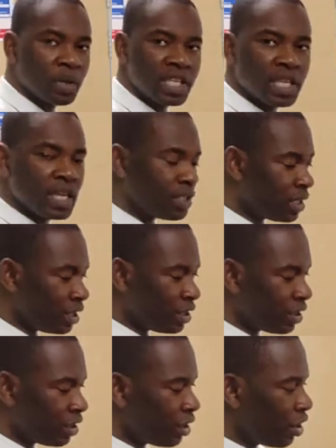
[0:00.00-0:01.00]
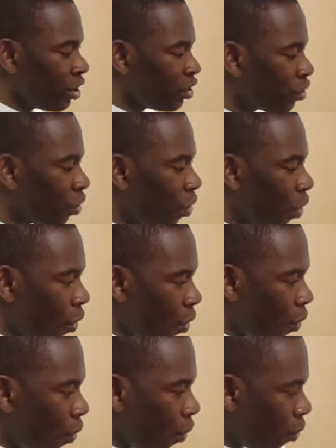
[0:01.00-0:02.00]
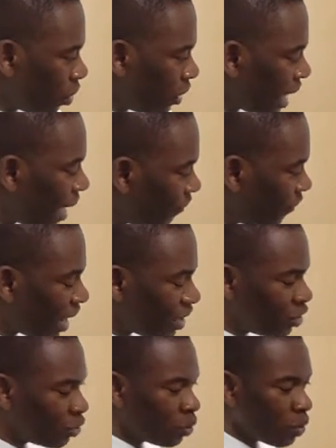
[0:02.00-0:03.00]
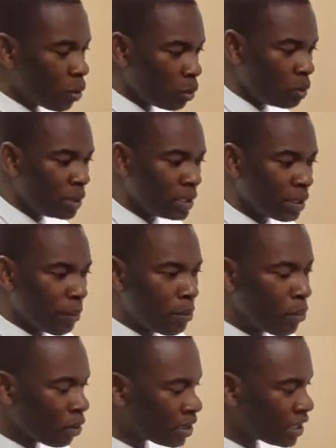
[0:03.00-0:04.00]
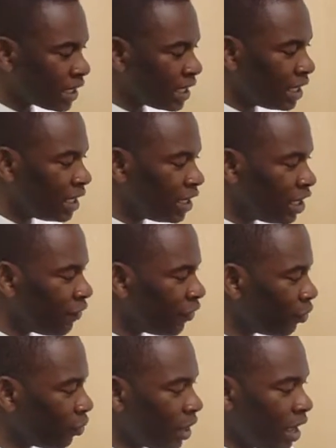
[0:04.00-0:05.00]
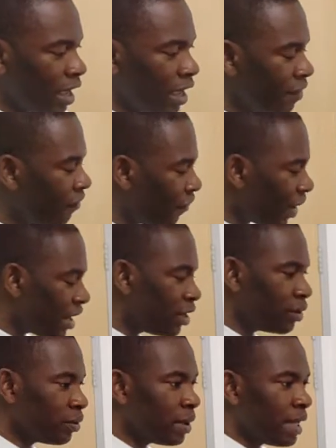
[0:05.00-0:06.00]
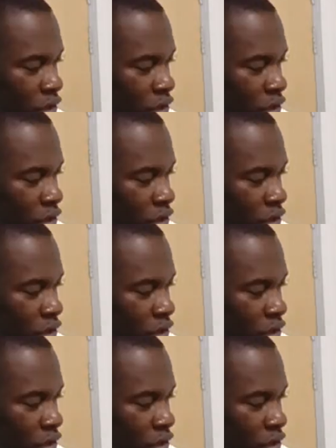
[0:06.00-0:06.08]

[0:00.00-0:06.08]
percentage. So that value will most certainly give you a value